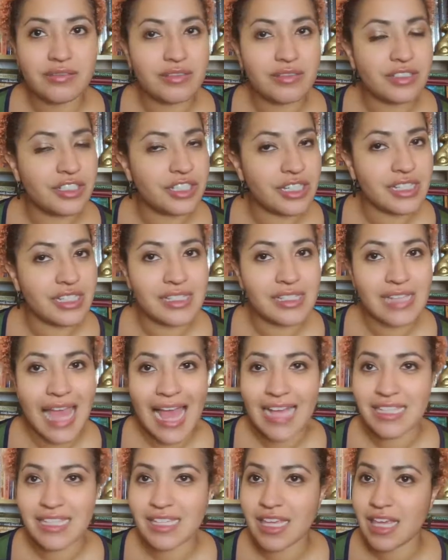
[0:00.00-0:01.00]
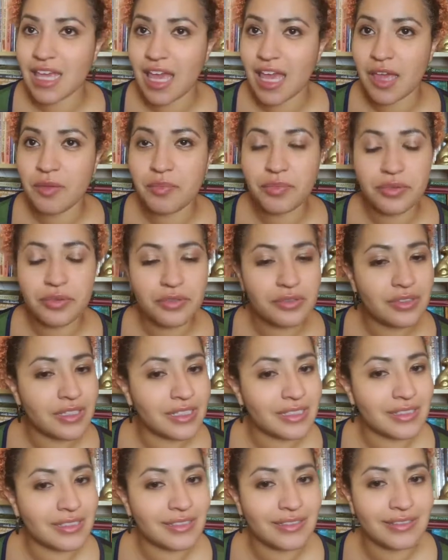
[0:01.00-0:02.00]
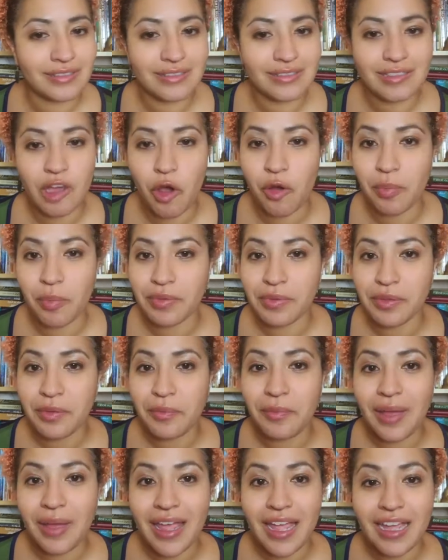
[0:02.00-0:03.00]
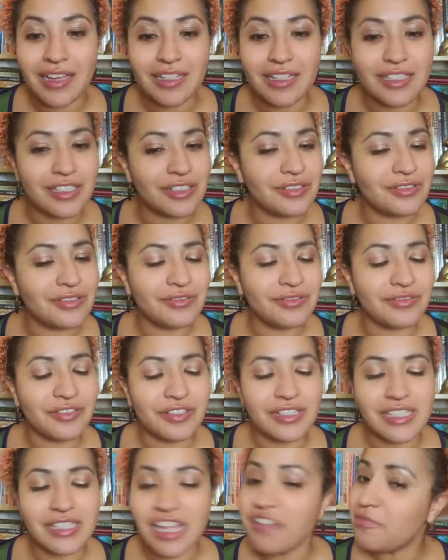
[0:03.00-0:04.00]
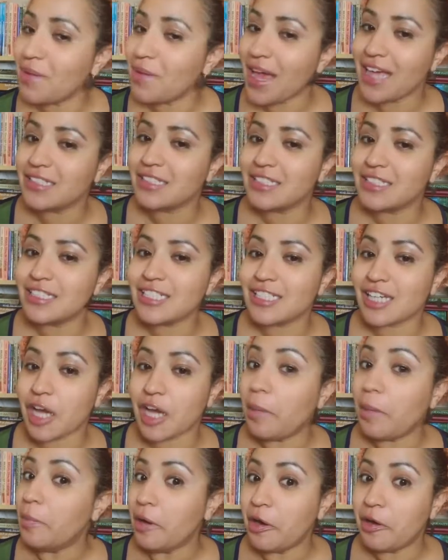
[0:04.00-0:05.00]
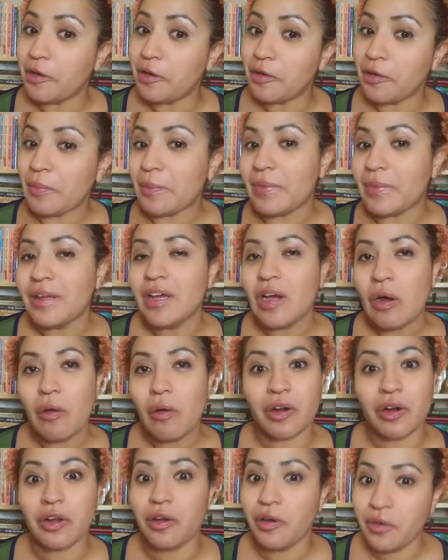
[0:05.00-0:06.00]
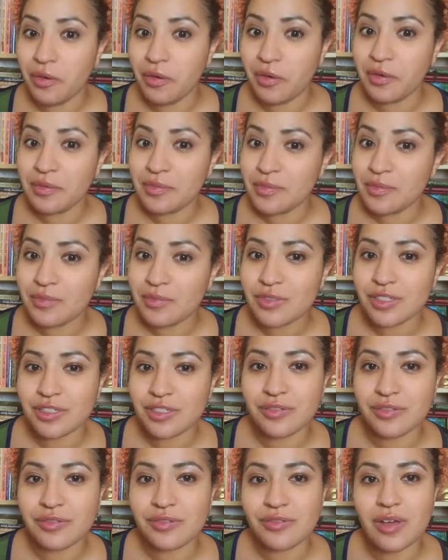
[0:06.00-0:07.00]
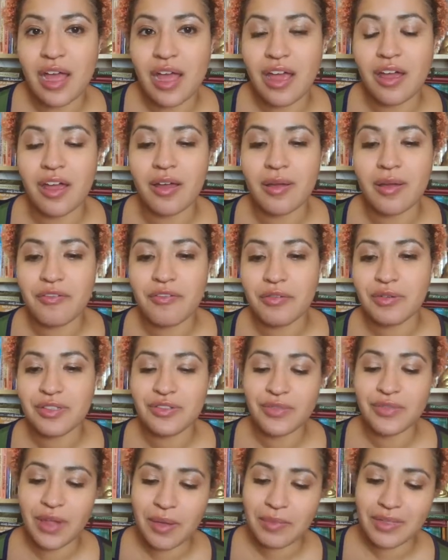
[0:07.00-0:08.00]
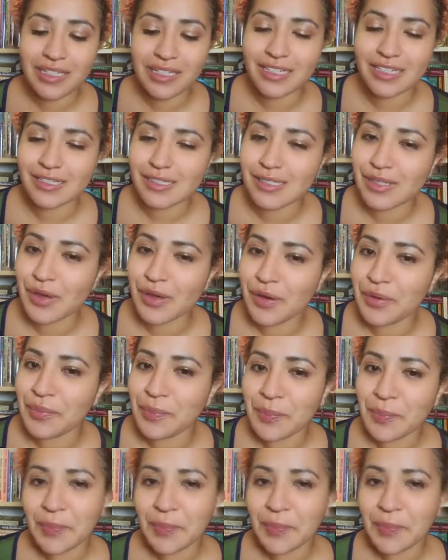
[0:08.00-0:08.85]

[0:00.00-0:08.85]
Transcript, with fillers: just asking Anpu to open the way to for safe passage to come home or go home to uh, everyone's family. So.